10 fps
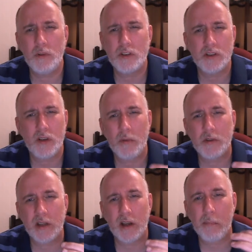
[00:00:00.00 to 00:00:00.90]
which is
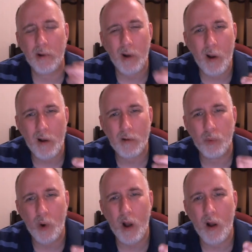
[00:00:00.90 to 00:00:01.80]
almost like a prog
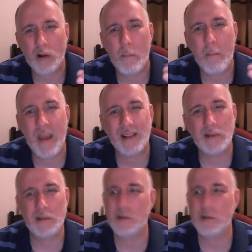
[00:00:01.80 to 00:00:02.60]
rock medley